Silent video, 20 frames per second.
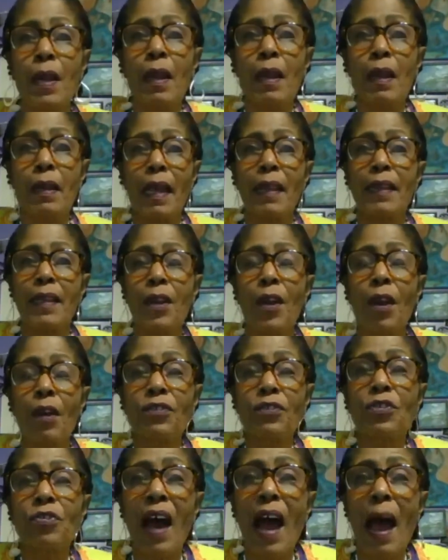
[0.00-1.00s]
that the
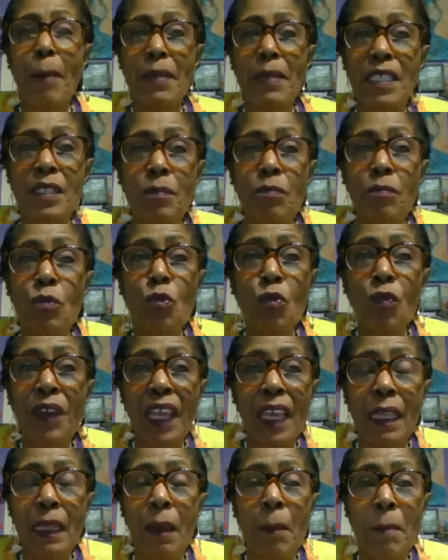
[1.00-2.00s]
Earth Tribe is
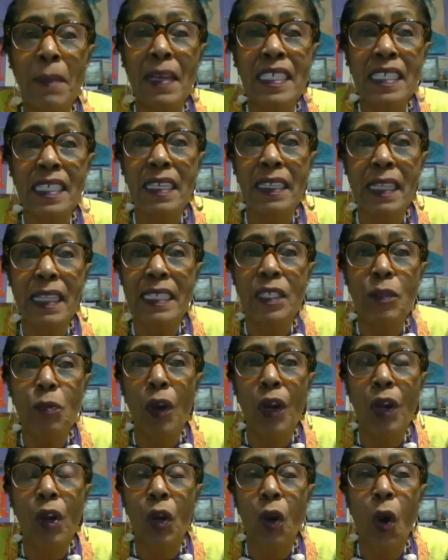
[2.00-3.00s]
moving in the midst of this.
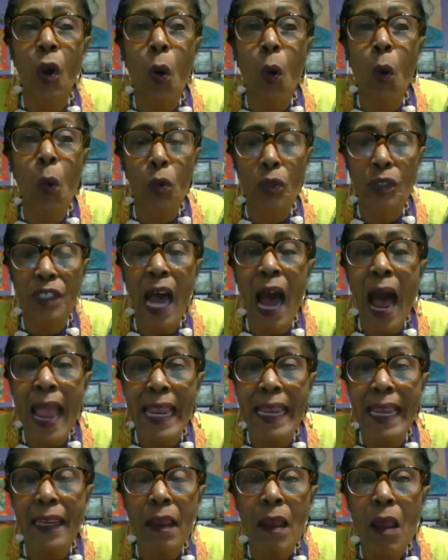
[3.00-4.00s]
We're going to hold
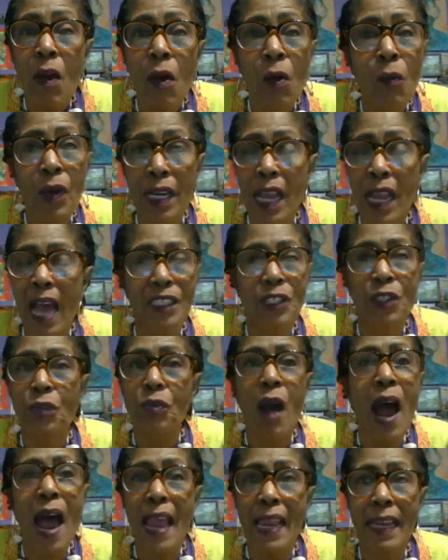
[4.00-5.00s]
tight. We're not
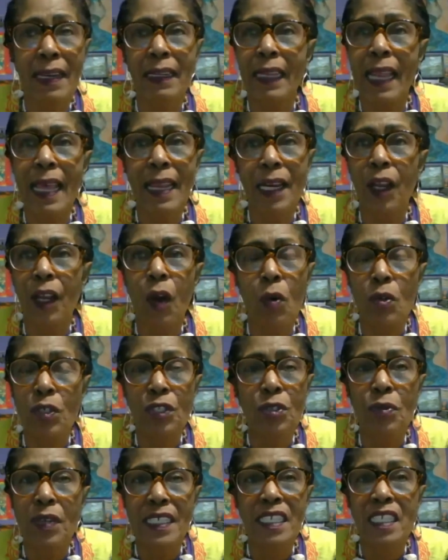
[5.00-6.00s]
trying to let it go
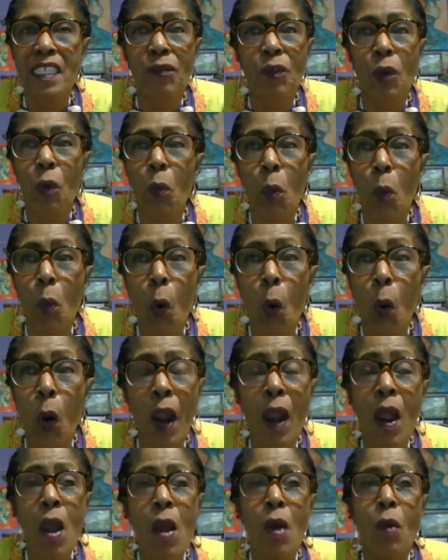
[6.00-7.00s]
to a civil
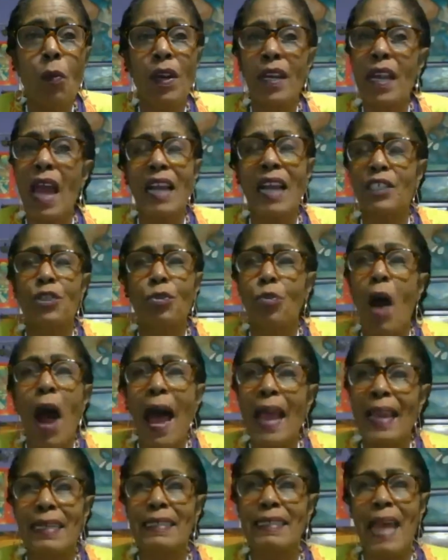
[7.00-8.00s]
war. We're not
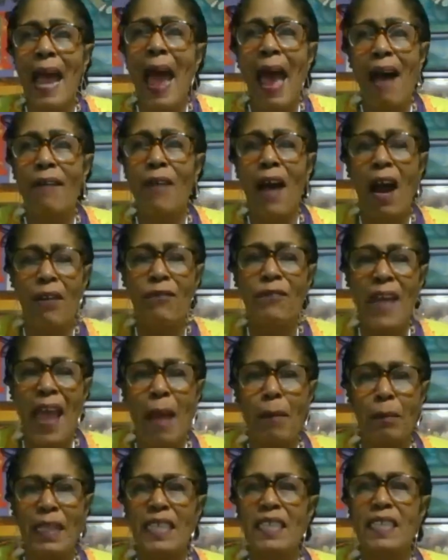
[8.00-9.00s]
trying to have our
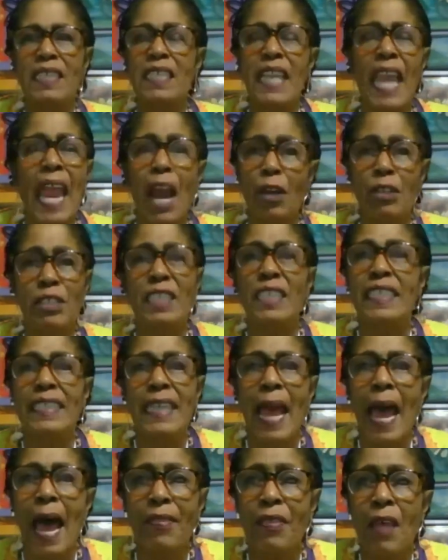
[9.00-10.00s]
families scared to
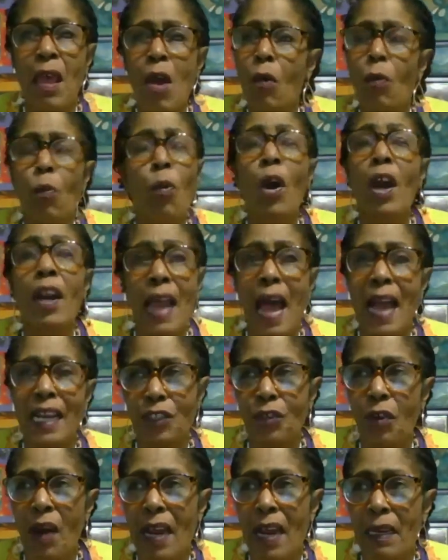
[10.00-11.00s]
death. We're not
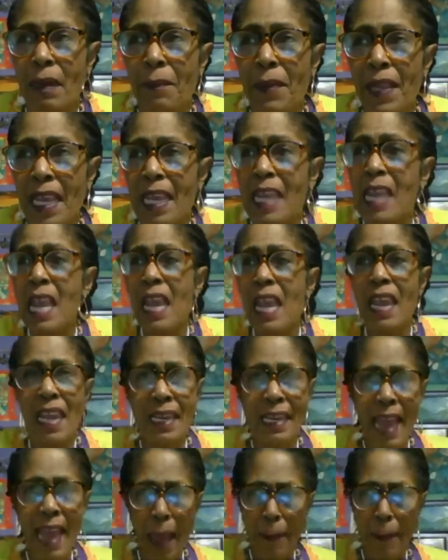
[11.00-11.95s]
trying to be in that